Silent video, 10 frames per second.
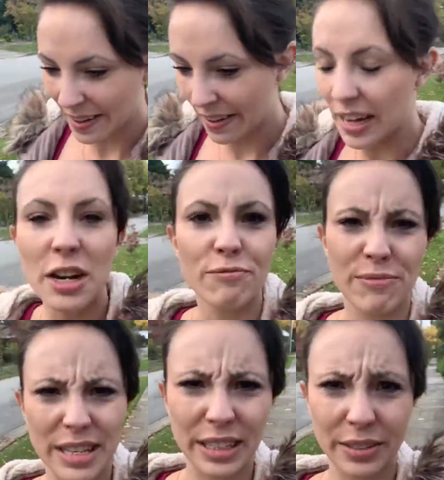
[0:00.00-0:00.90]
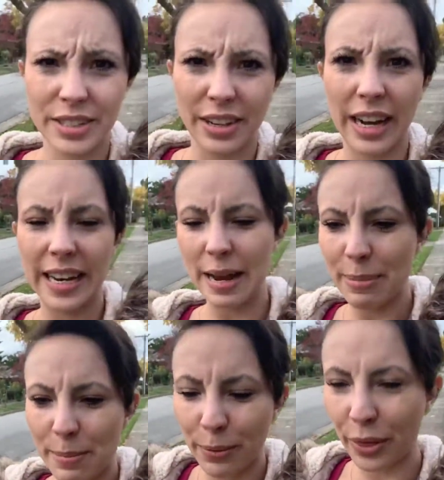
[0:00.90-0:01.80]
Like a really good sign, and
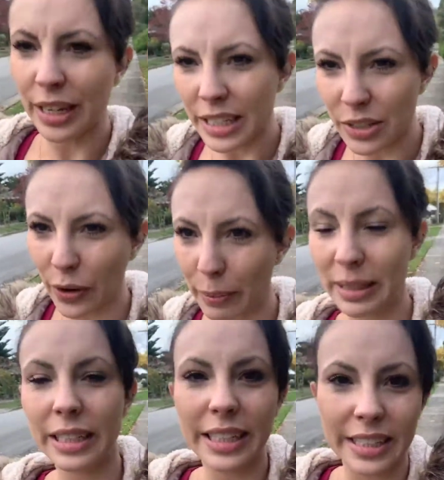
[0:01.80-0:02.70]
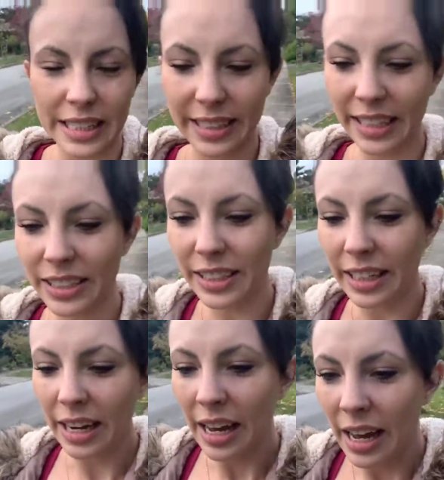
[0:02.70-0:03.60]
people think it's not, but it is. That's actually
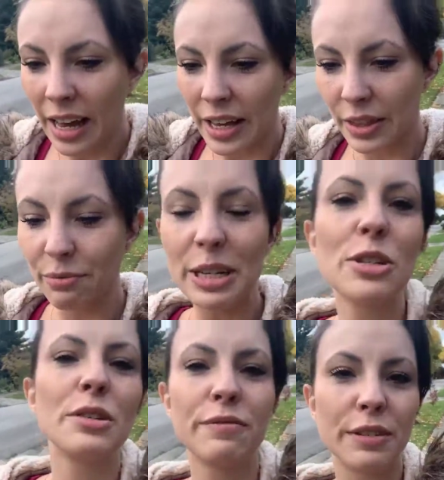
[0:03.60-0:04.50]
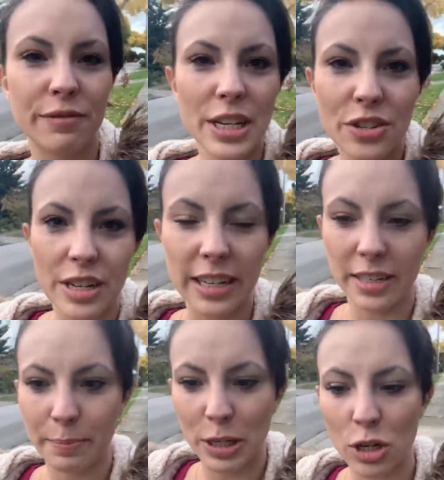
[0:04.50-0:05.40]
the reason you feel frustrated,
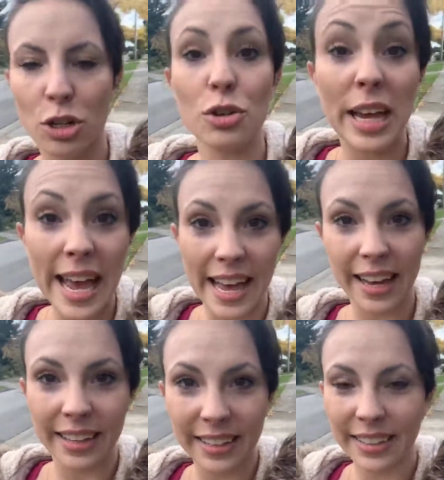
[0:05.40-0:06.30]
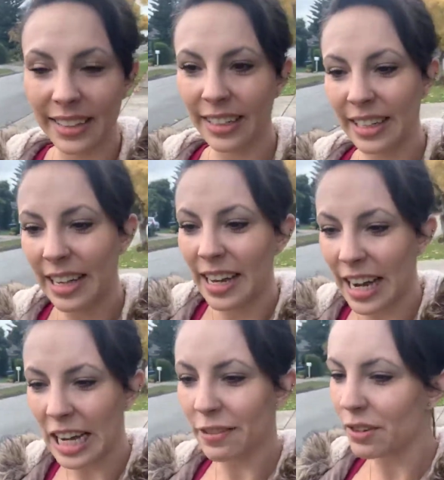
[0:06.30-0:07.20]
is because you care.
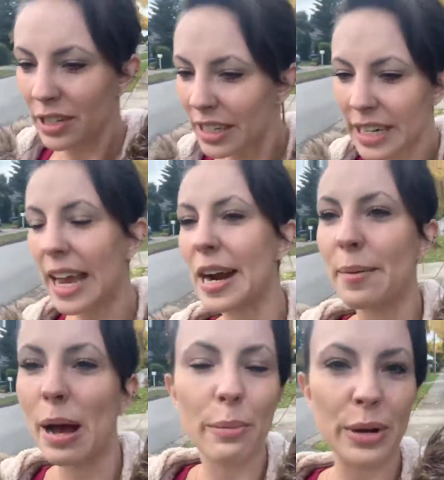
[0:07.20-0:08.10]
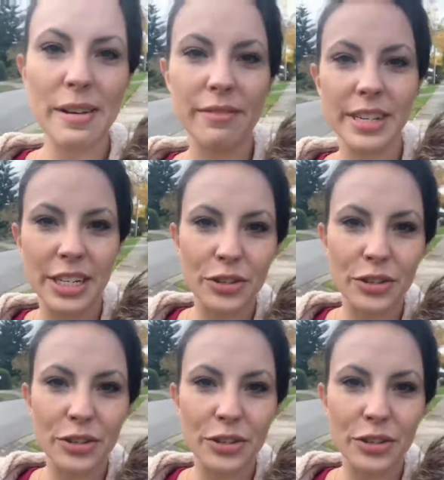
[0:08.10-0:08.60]
And if you didn't care about whatever it is